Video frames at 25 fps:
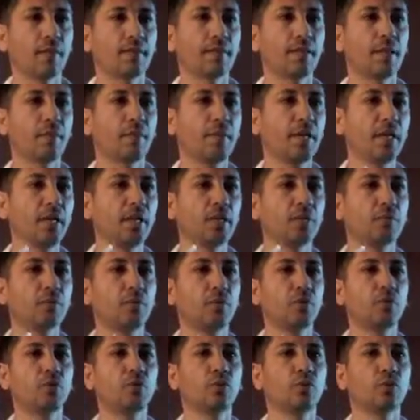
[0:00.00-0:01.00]
The vein is
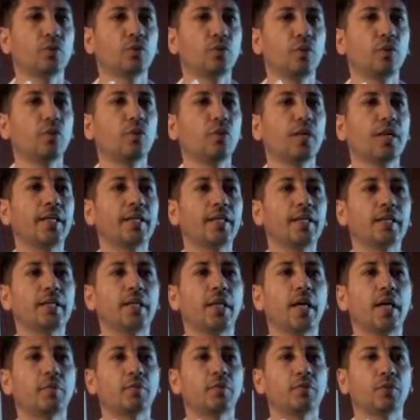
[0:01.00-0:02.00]
punctured with double-ended
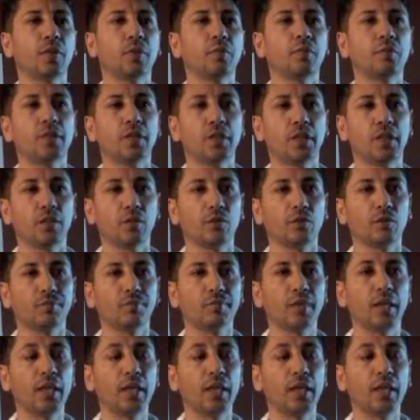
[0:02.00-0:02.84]
hypodermic needle.